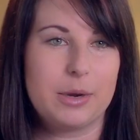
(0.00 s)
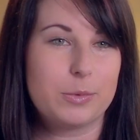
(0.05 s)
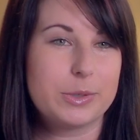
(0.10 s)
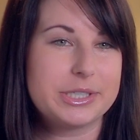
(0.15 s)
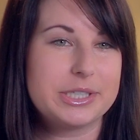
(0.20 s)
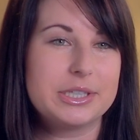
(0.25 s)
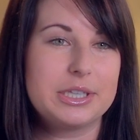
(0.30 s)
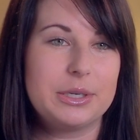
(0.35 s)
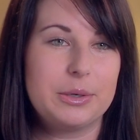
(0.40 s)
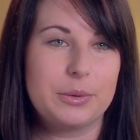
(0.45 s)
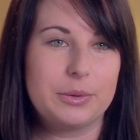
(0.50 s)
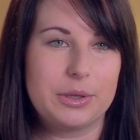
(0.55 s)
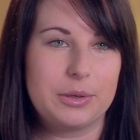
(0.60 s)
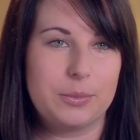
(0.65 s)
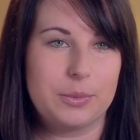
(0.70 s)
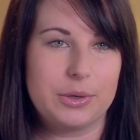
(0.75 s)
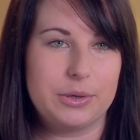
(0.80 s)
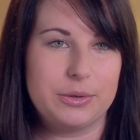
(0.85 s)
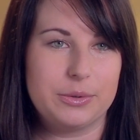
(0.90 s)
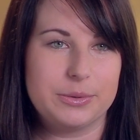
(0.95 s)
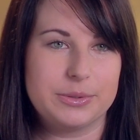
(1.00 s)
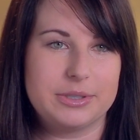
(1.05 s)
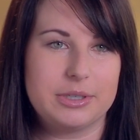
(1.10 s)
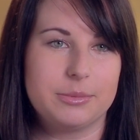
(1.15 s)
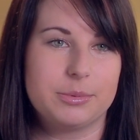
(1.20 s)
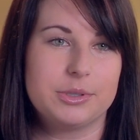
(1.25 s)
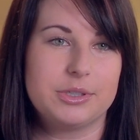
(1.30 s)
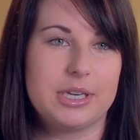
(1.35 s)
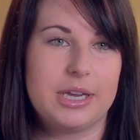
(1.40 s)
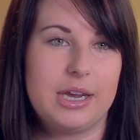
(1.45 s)
wasn't the only one who was
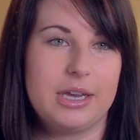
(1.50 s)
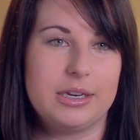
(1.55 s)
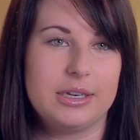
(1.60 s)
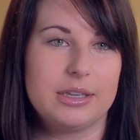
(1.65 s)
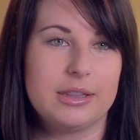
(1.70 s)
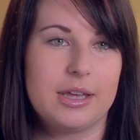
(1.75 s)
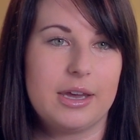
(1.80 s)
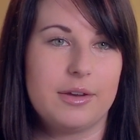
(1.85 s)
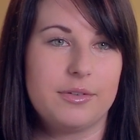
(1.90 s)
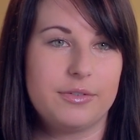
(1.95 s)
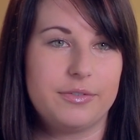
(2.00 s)
able to edit that